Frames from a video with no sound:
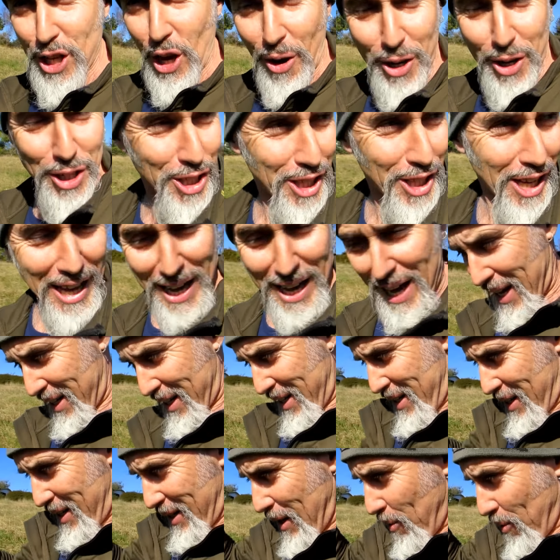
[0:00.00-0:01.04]
going to the heart,
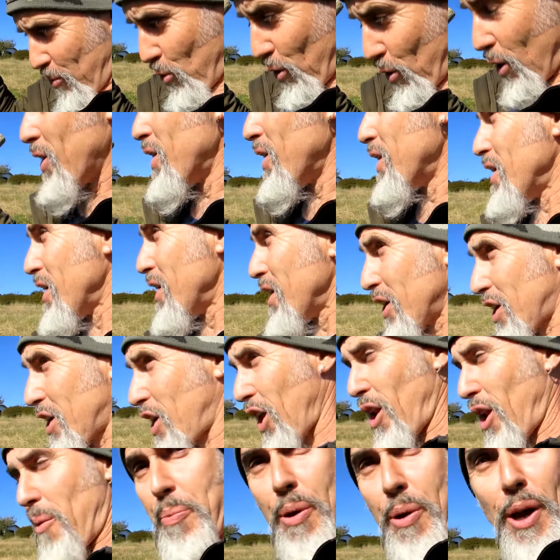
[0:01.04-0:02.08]
and that will
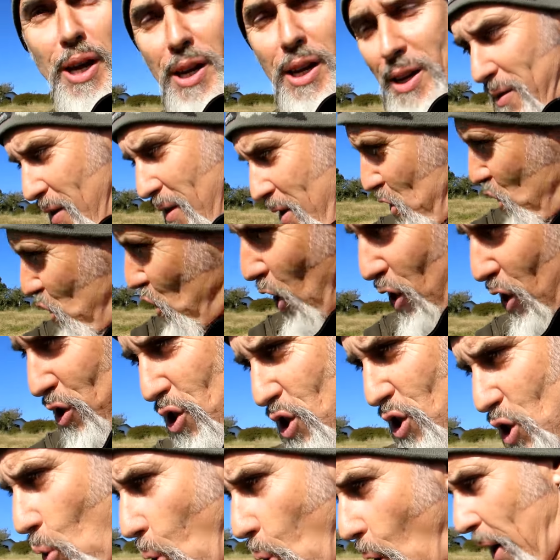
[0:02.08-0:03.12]
kill a pig
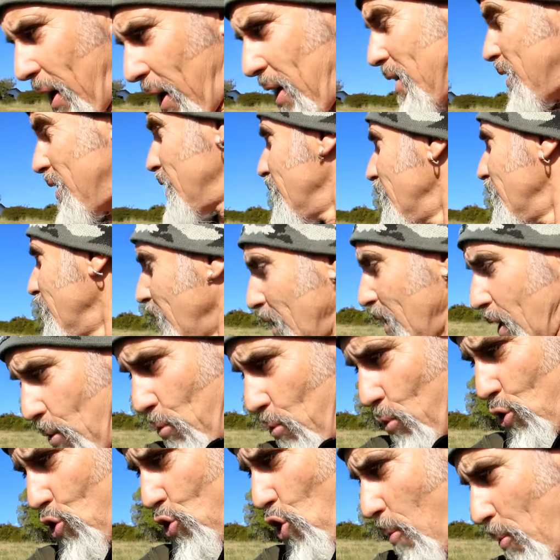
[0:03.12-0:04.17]
just as quick. It
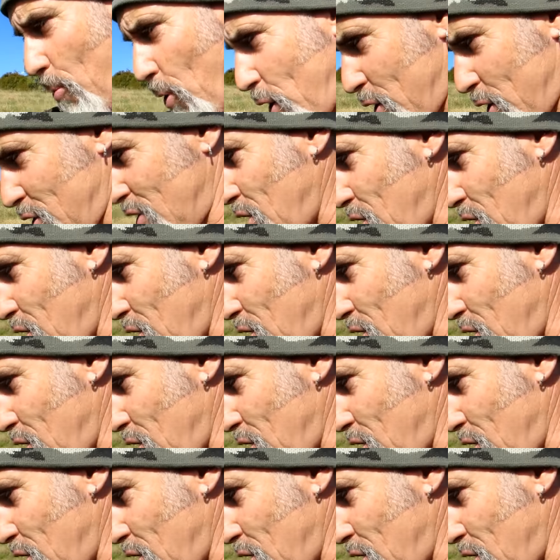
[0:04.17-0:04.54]
will drop like a